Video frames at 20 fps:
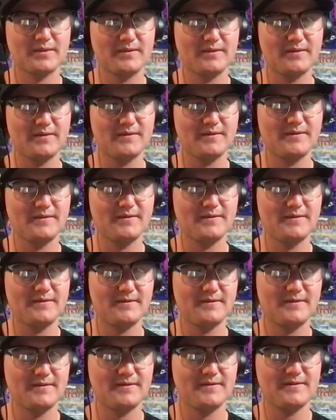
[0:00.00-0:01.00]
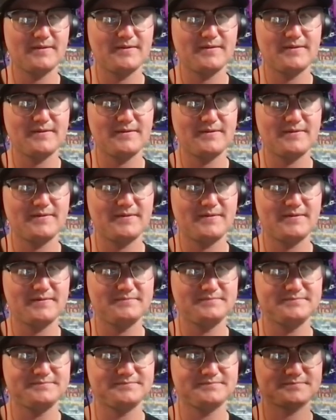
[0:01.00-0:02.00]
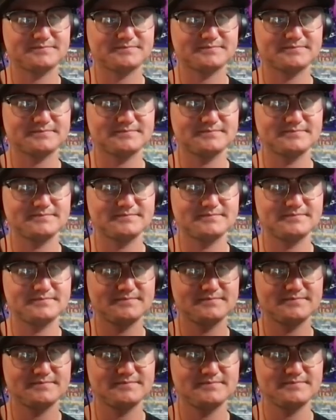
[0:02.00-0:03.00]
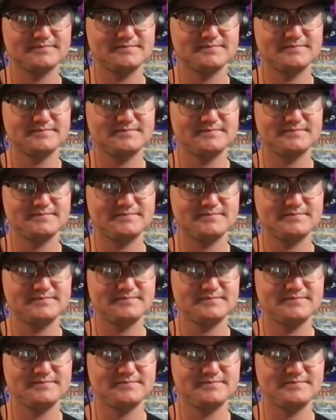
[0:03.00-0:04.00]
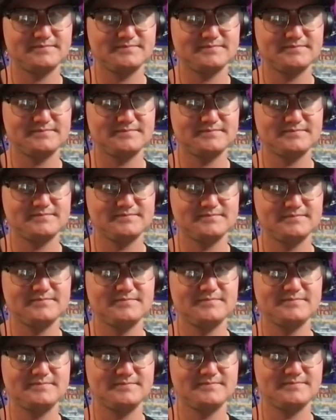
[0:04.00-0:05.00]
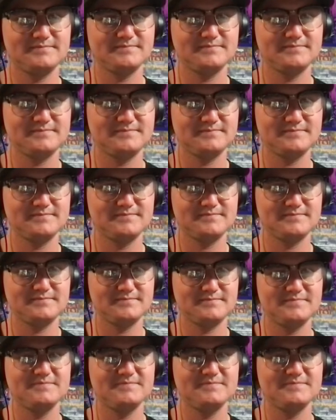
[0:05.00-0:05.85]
The person shown says nothing.